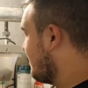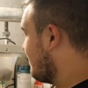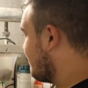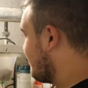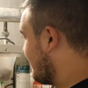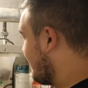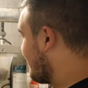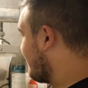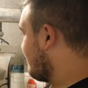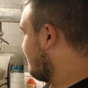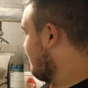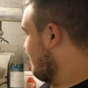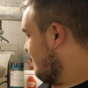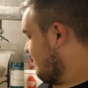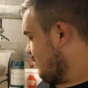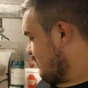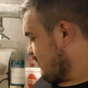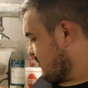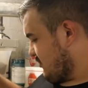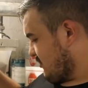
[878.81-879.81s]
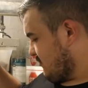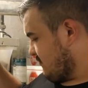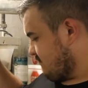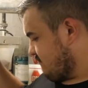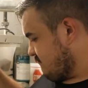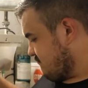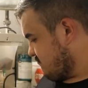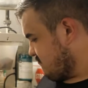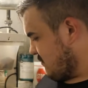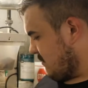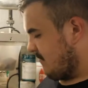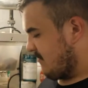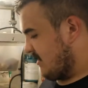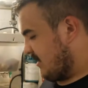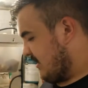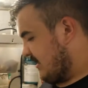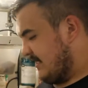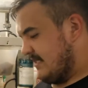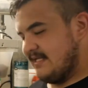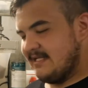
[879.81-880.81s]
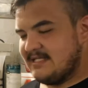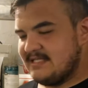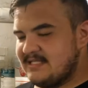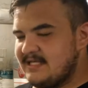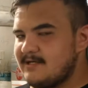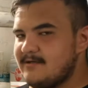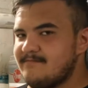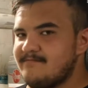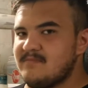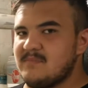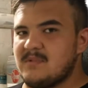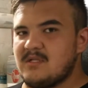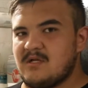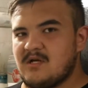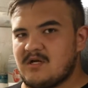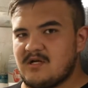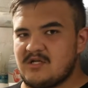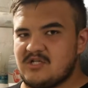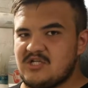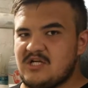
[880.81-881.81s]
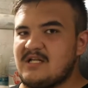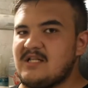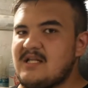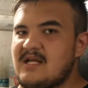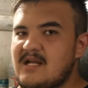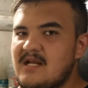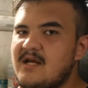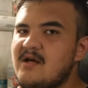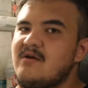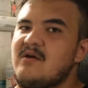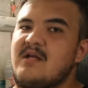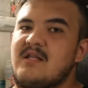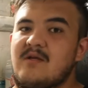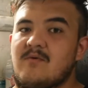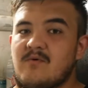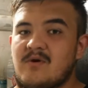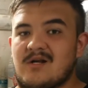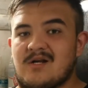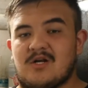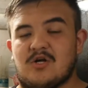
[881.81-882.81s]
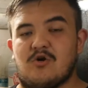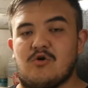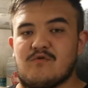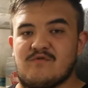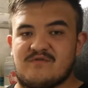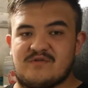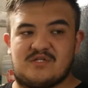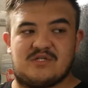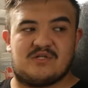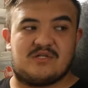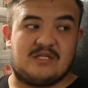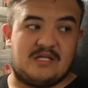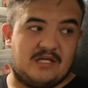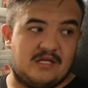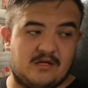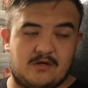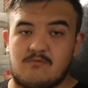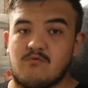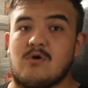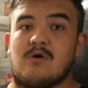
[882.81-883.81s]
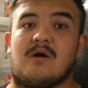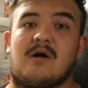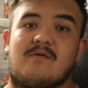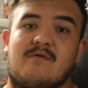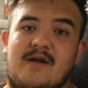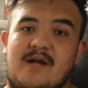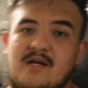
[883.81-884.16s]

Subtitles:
But yeah. So I'm going to clean this out, you're going to check that out, and then we're going to go over to the growout rack